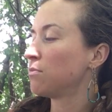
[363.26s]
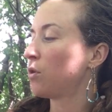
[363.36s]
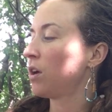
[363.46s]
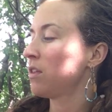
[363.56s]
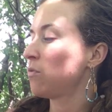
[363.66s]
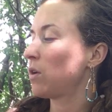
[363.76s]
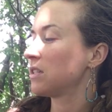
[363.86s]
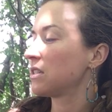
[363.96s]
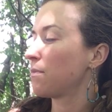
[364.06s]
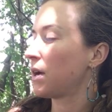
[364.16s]
More than
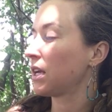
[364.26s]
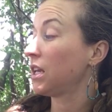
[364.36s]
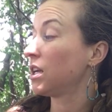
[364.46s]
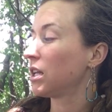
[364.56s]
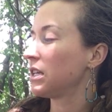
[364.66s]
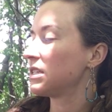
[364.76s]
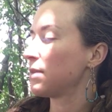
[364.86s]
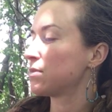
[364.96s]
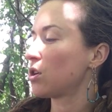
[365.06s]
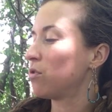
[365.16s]
once the buggy nearly
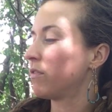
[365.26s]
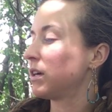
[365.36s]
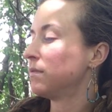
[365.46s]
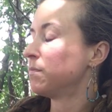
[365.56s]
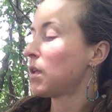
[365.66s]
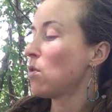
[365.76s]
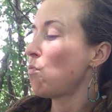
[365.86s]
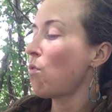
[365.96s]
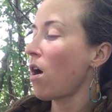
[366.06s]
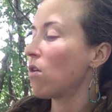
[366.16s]
tipped over.
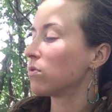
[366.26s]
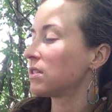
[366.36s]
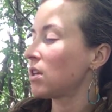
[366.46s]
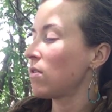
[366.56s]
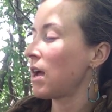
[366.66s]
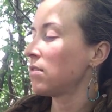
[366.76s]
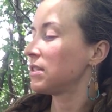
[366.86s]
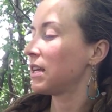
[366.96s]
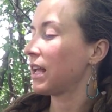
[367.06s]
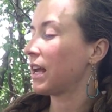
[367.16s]
Whoa, slow down,
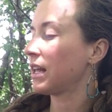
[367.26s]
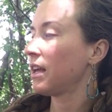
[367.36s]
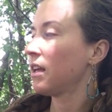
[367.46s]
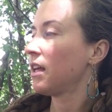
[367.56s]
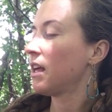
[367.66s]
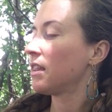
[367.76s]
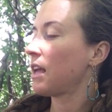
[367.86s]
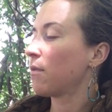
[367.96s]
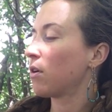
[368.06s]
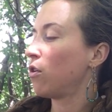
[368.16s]
said Annie.
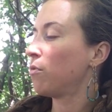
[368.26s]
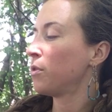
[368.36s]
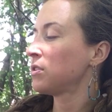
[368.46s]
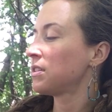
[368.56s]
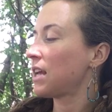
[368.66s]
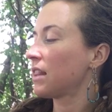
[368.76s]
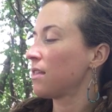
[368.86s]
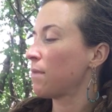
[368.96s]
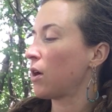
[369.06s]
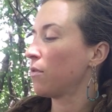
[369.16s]
They were almost at
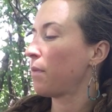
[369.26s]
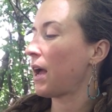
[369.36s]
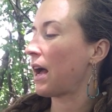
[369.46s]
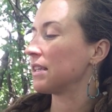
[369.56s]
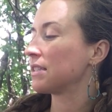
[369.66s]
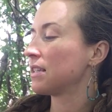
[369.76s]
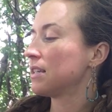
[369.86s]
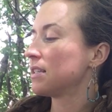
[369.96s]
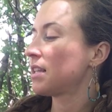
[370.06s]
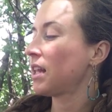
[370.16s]
the mountain pass.
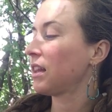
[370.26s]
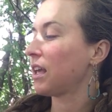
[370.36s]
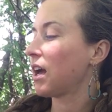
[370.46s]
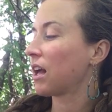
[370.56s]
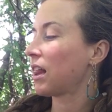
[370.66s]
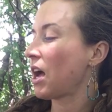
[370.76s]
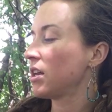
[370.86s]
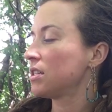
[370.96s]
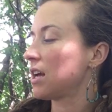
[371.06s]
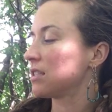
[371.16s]
Suddenly, a cloud
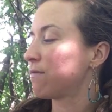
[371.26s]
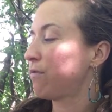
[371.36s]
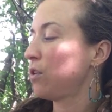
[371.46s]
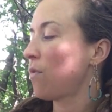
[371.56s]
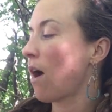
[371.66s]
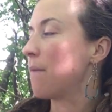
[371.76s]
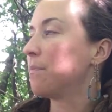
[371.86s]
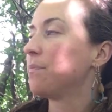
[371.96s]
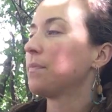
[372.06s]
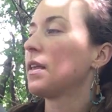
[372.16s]
of dust flew up
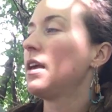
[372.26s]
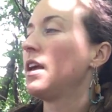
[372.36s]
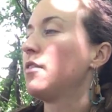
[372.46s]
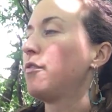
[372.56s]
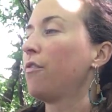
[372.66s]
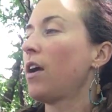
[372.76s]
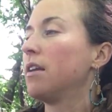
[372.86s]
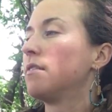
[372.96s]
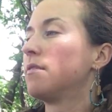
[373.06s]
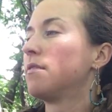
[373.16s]
in front